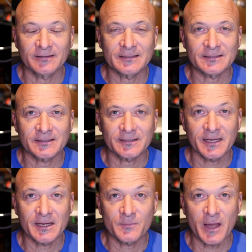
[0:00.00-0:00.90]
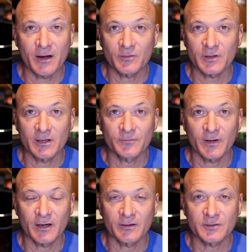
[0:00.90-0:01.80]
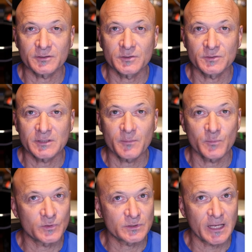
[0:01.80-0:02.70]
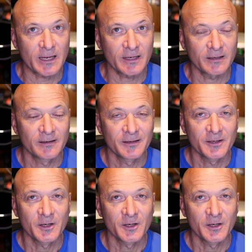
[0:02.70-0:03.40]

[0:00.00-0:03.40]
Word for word: And this came out of our Tuesday Muse Day